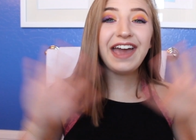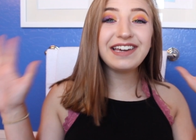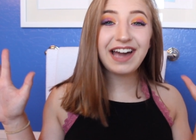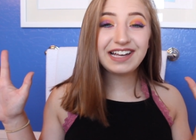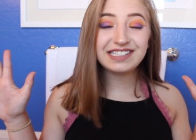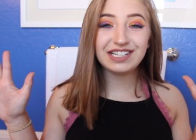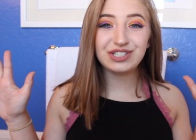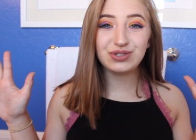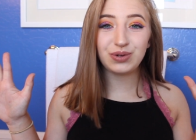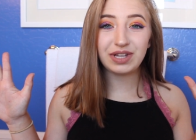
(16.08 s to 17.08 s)
Hey guys,
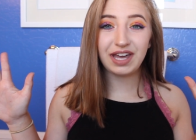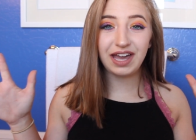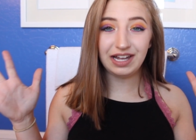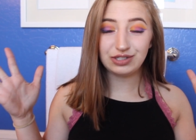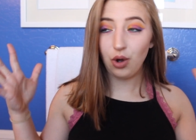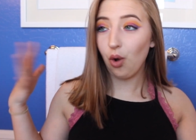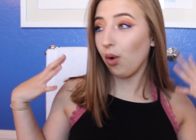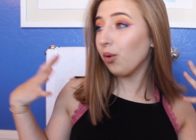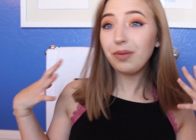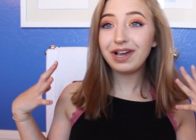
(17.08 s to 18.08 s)
it's Julia, and
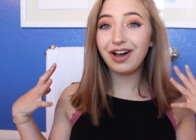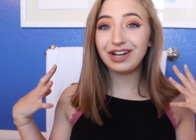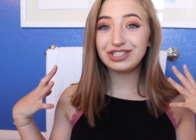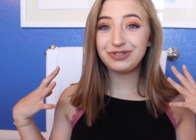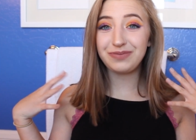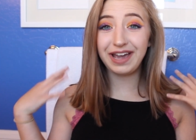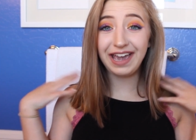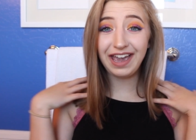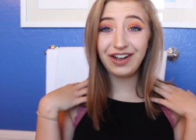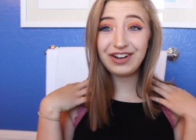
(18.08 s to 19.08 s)
oh my gosh, my
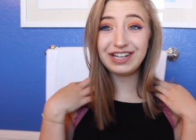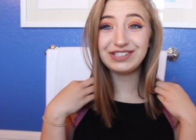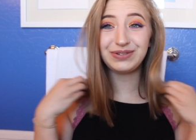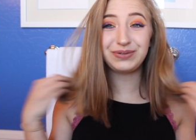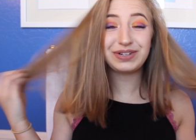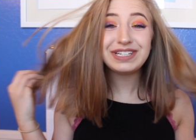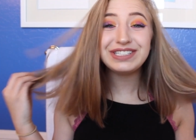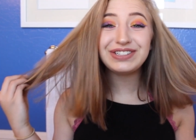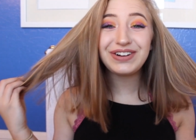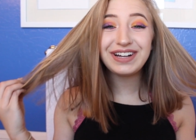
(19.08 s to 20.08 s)
hair is really
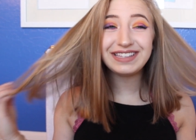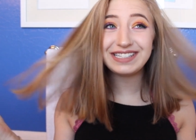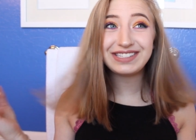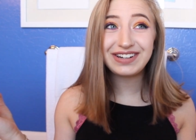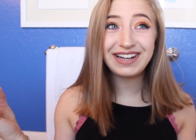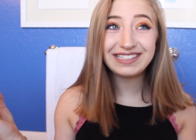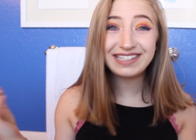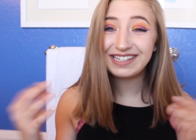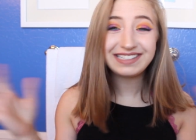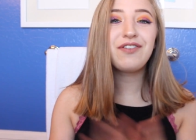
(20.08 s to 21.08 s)
short. That's
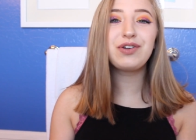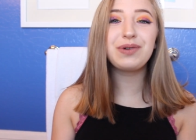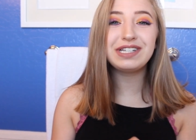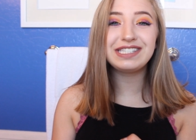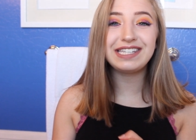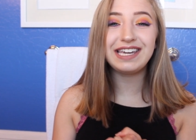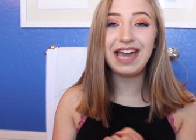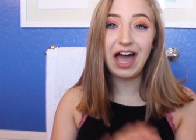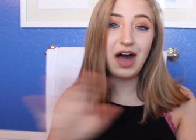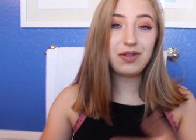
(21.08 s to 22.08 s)
crazy. If you want to see
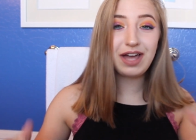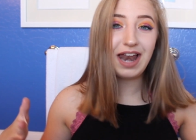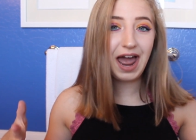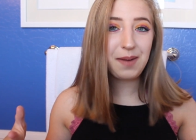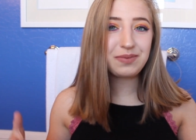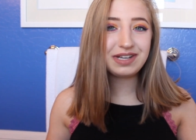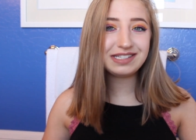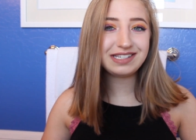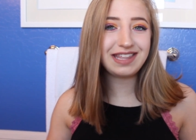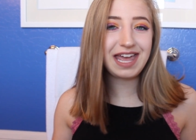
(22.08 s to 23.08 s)
how that
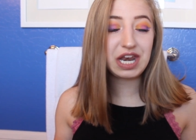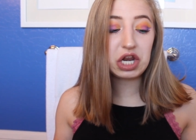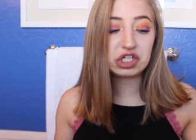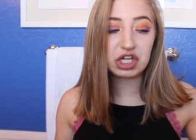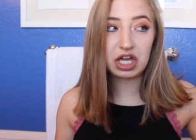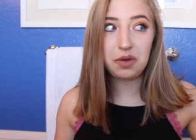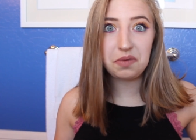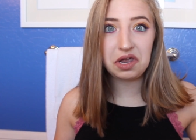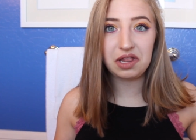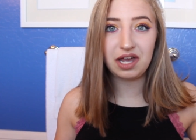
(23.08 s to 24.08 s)
happened, then check out
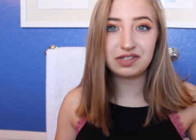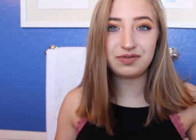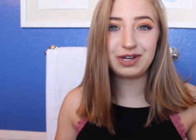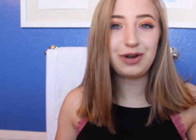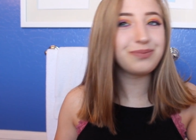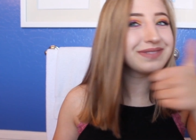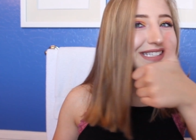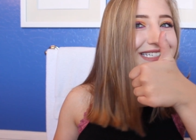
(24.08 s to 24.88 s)
my last video.